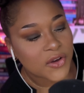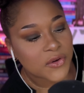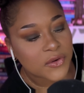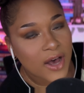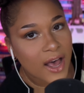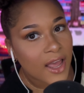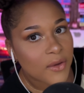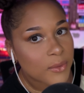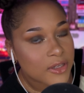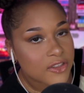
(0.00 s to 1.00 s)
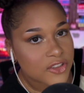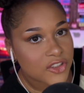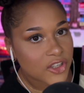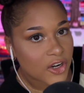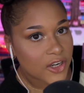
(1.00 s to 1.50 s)
I will
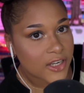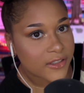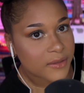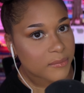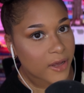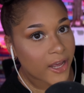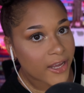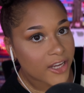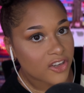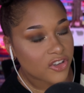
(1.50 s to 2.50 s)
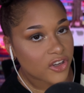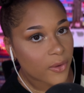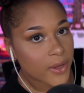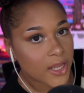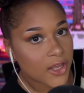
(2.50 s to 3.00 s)
start by
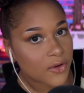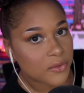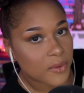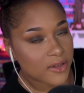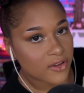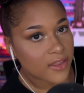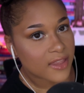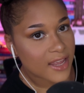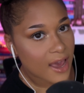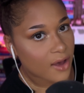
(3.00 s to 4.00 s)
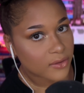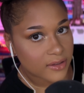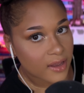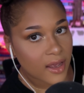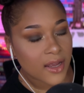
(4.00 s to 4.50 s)
showing you what's on the
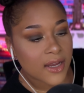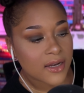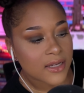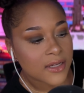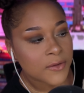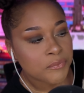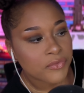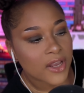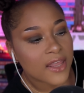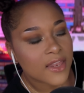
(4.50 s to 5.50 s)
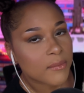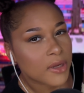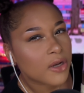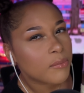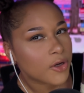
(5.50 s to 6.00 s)
outside, and then I'm
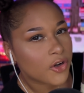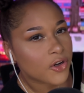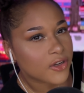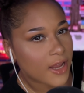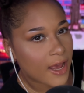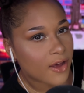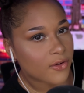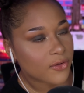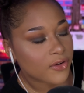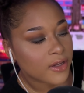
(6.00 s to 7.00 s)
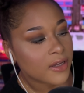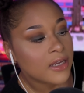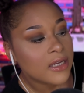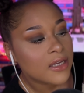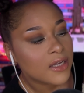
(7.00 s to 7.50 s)
gonna put her down
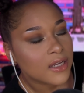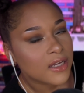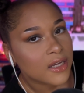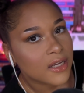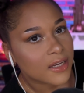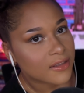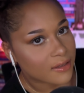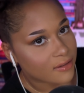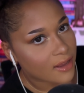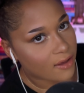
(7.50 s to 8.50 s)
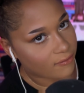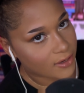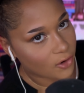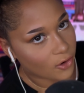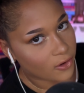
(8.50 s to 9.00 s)
because it's heavy,
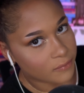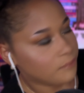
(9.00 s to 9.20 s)
girl.